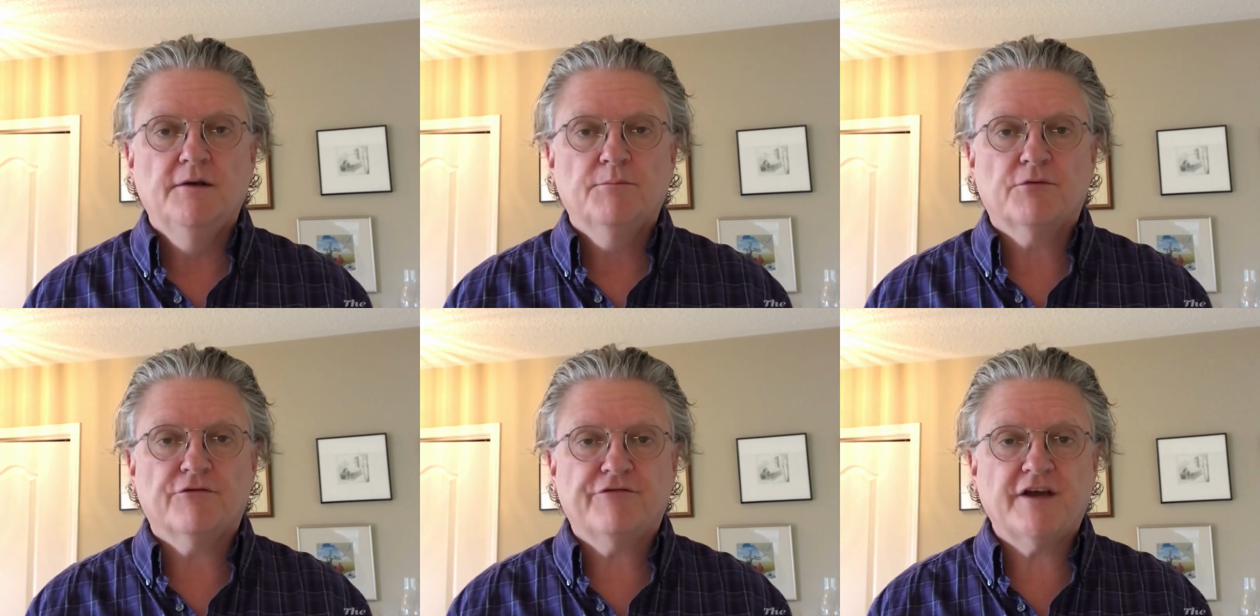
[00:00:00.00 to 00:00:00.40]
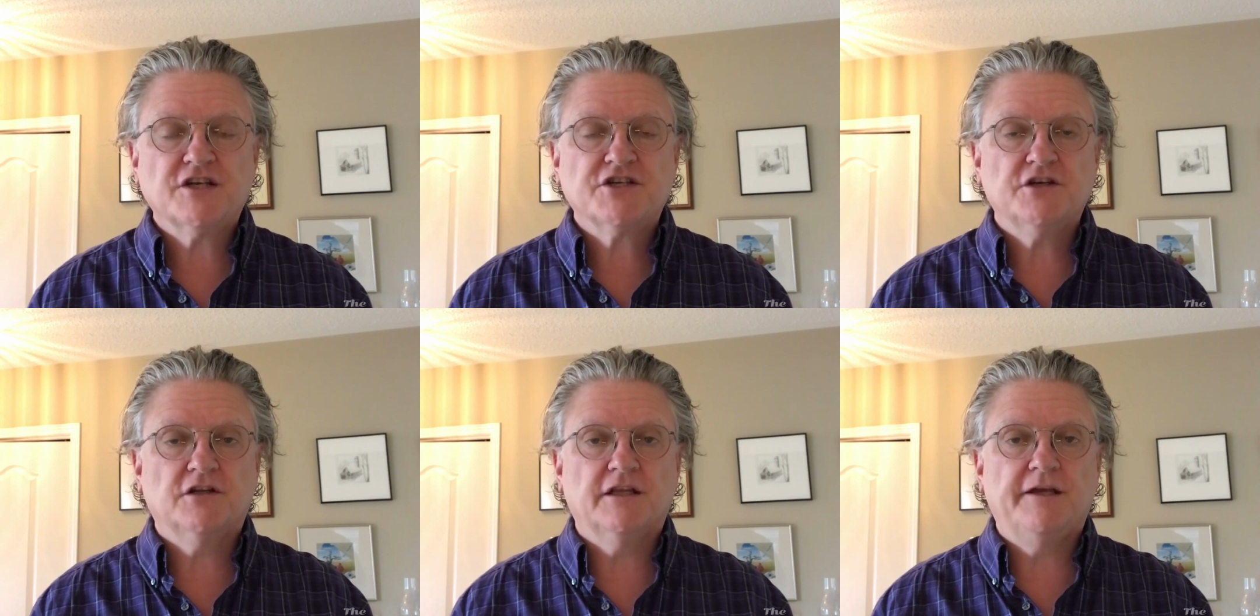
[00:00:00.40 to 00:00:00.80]

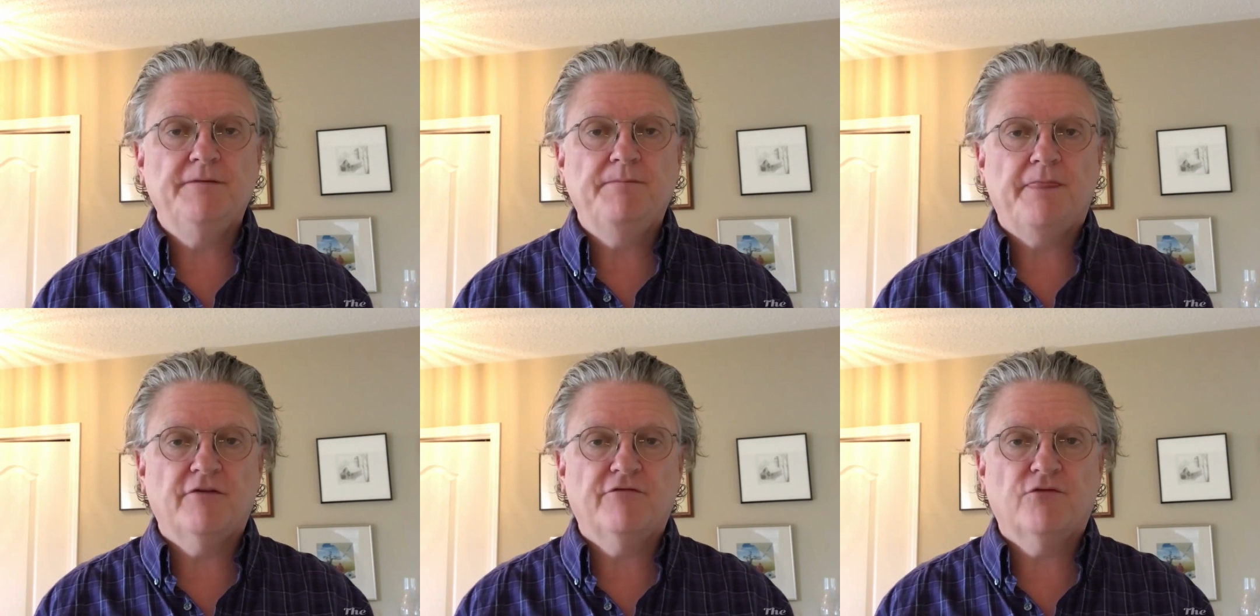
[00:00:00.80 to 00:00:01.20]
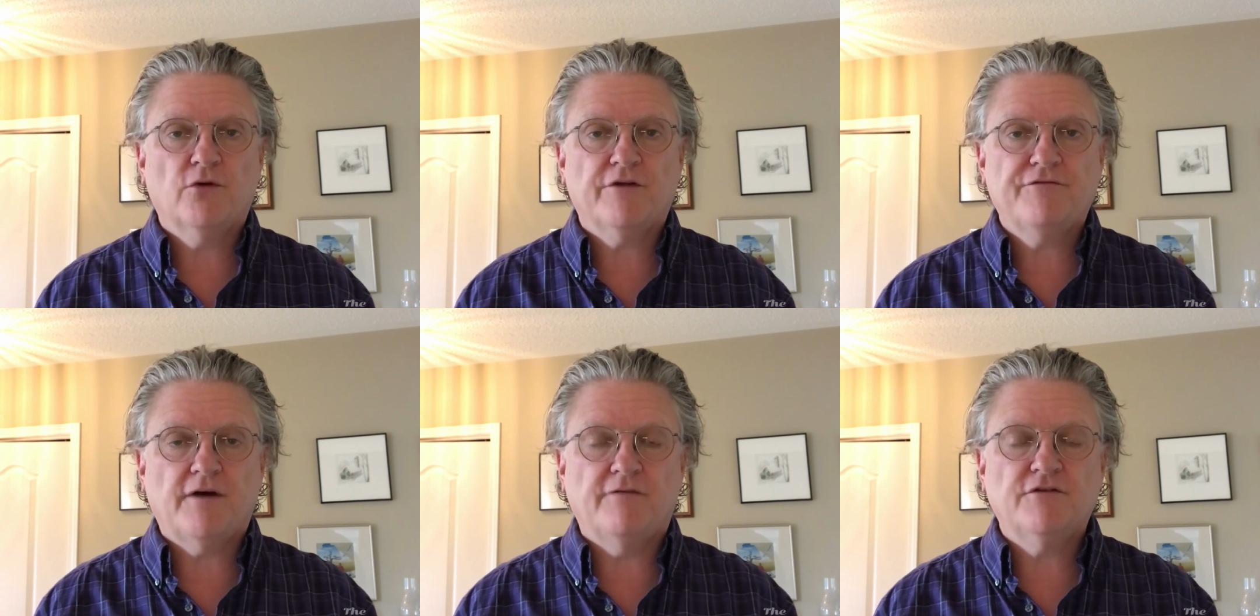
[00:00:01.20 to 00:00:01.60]
professionally
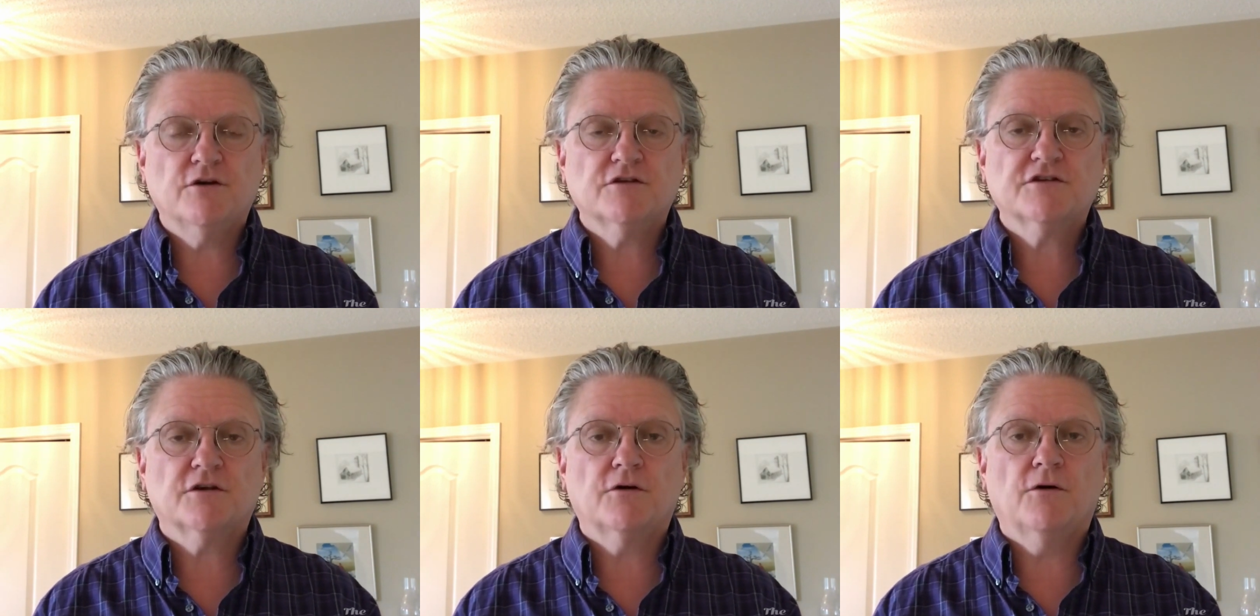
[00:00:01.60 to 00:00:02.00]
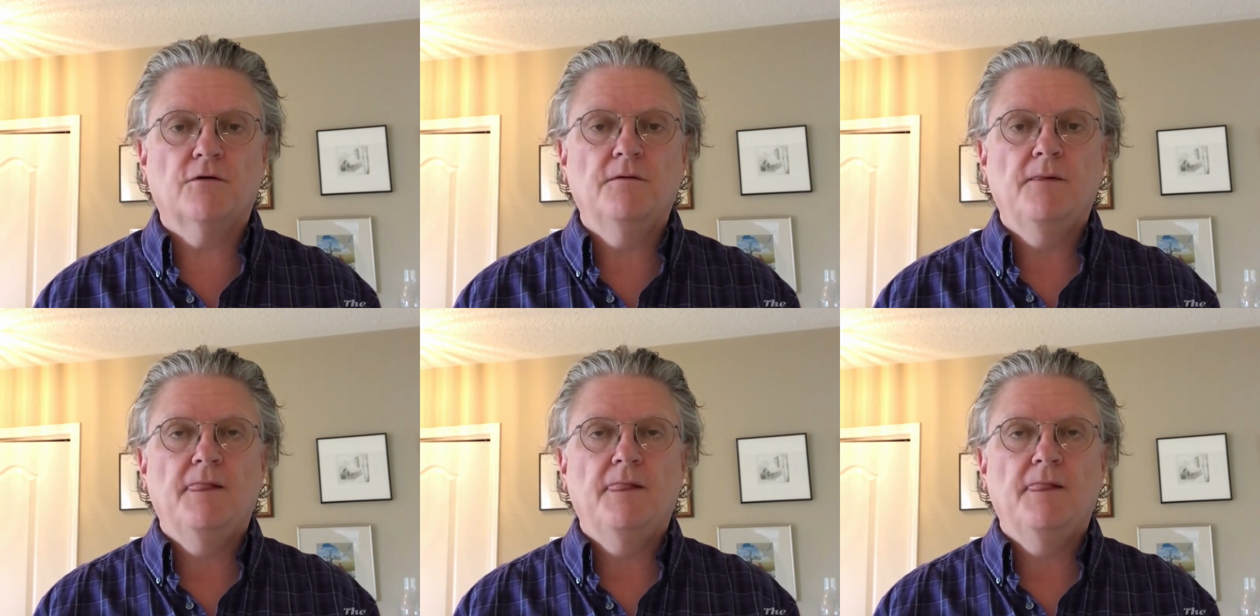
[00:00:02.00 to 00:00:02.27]
45 years ago.